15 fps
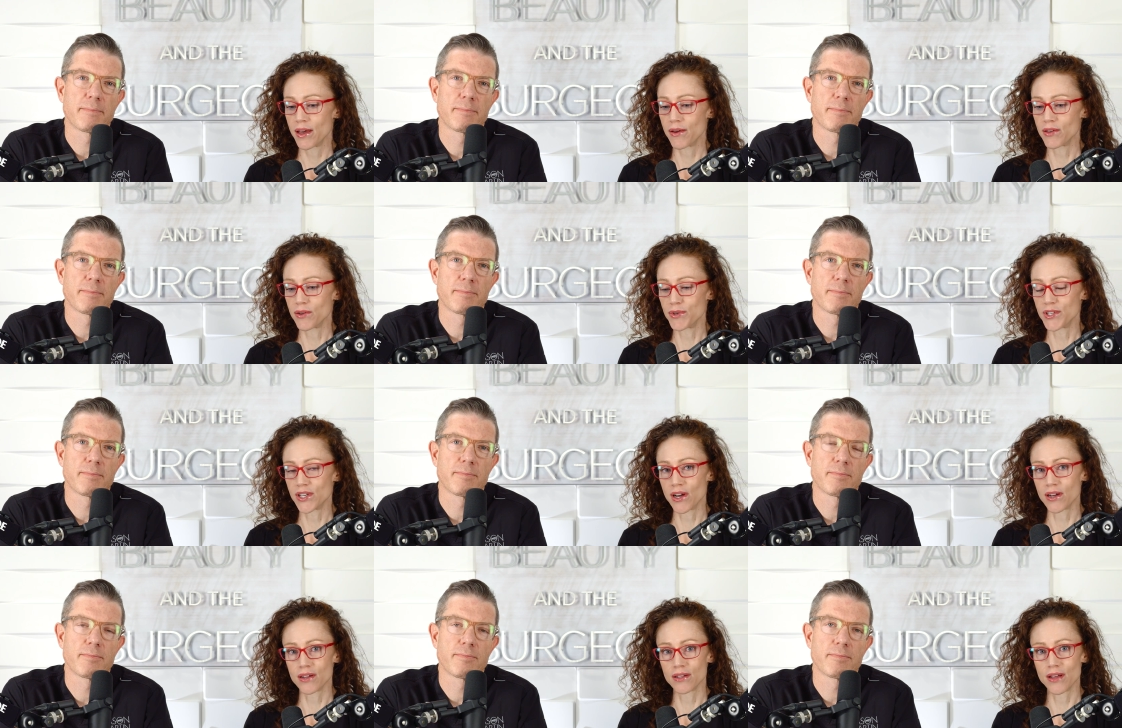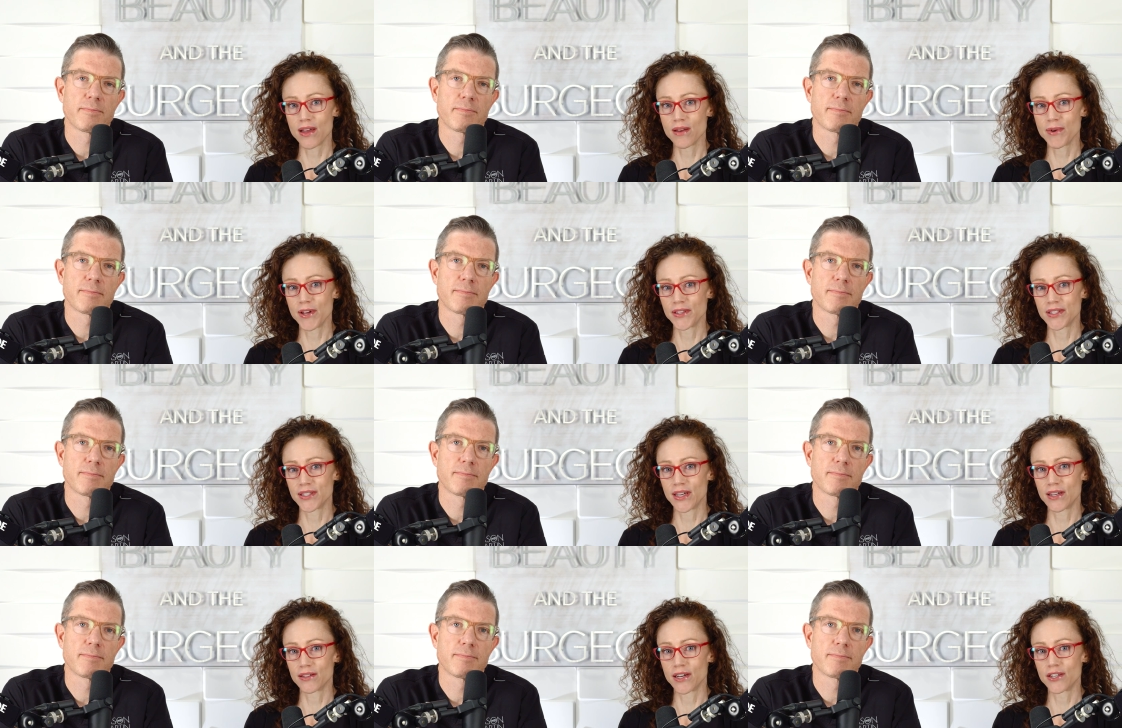Speaker 1: we talk a lot about the
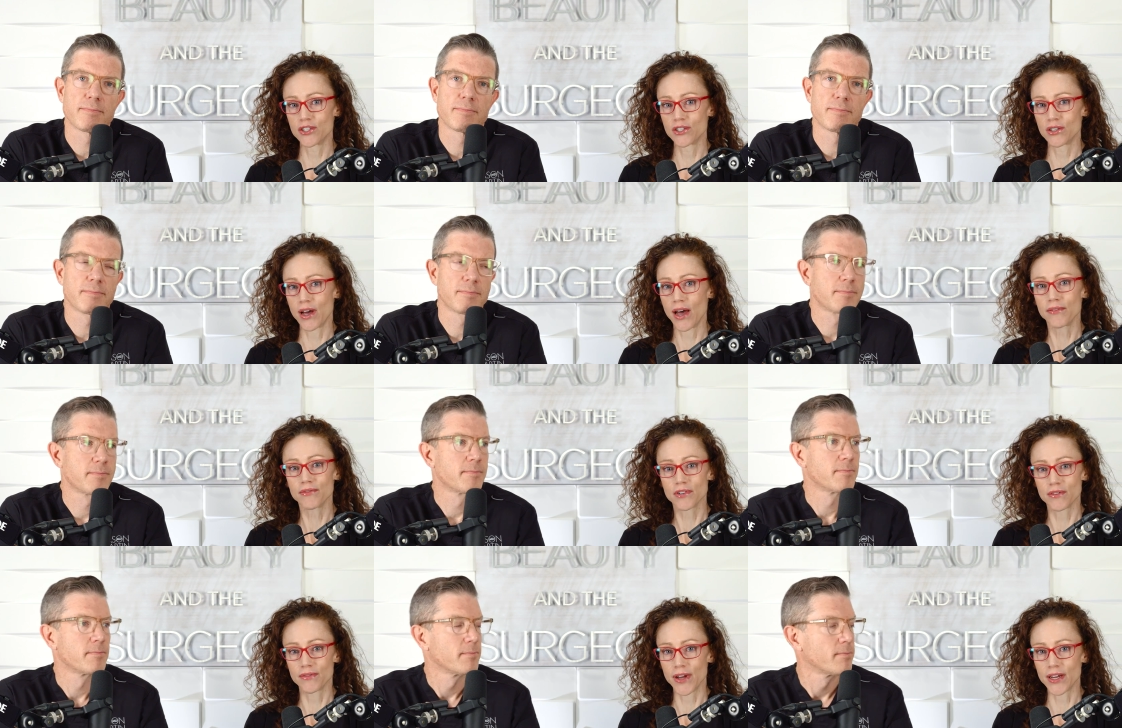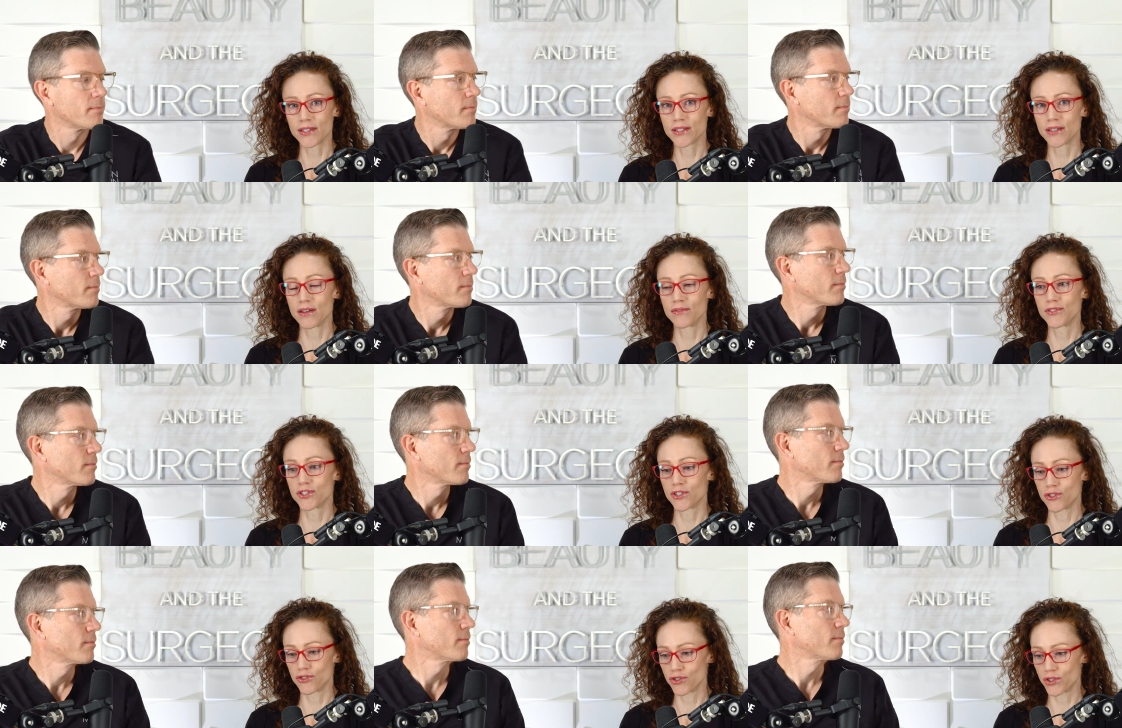psychological after effects of
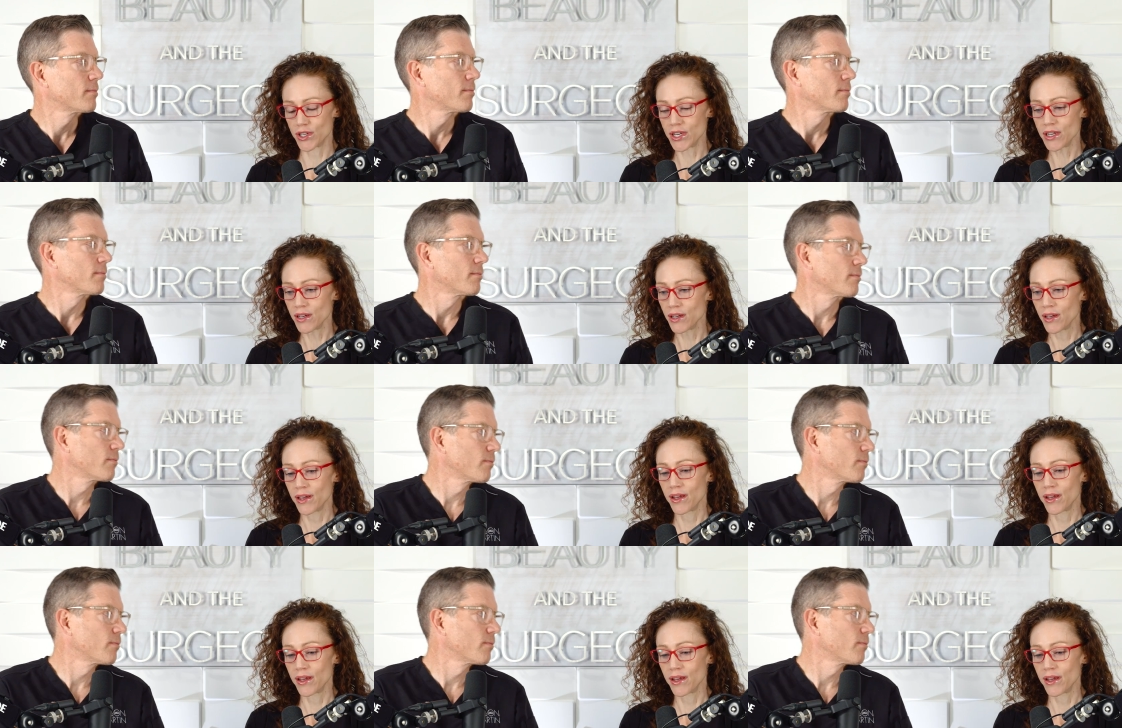surgery.